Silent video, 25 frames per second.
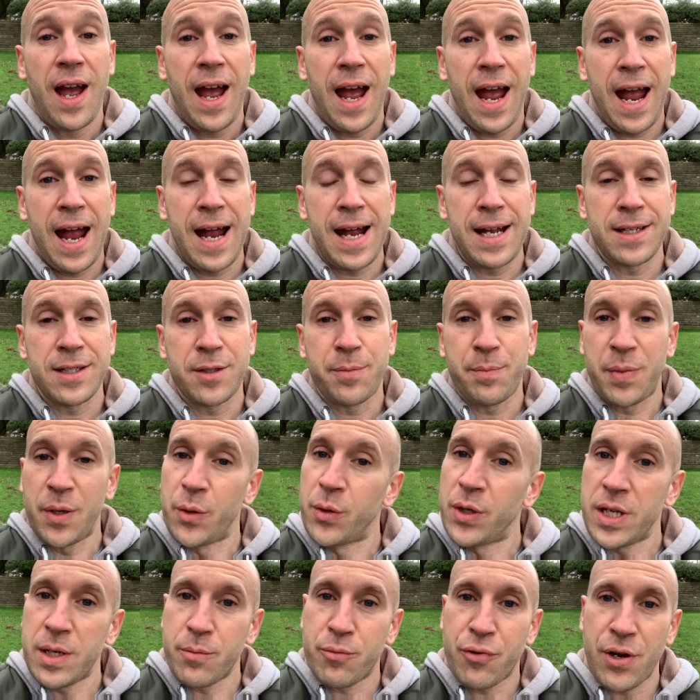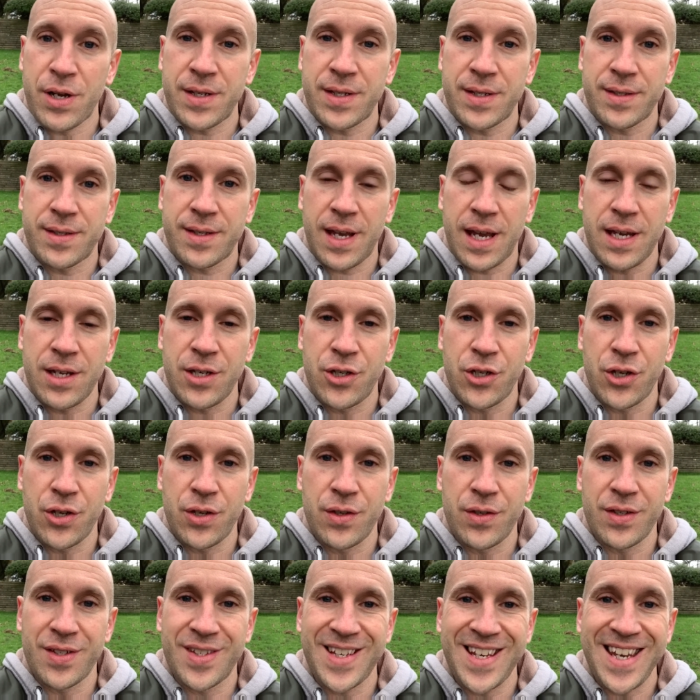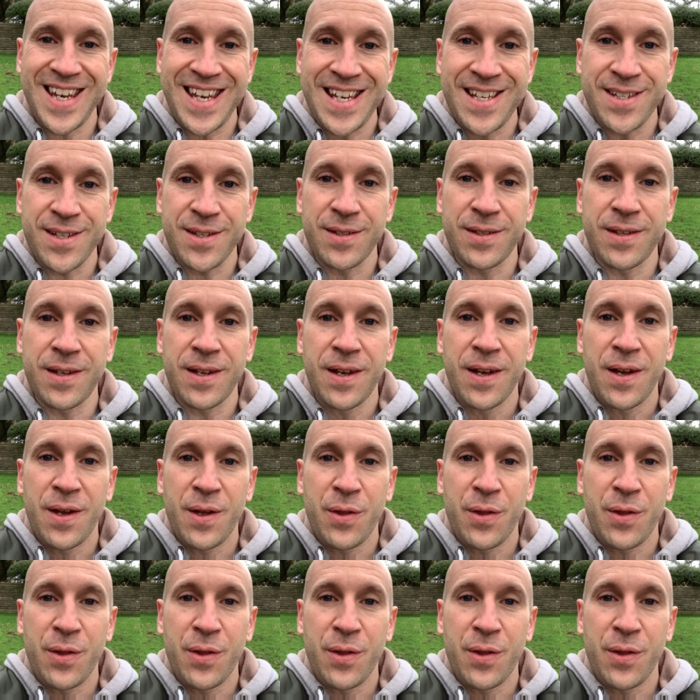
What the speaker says: and building presentations isn't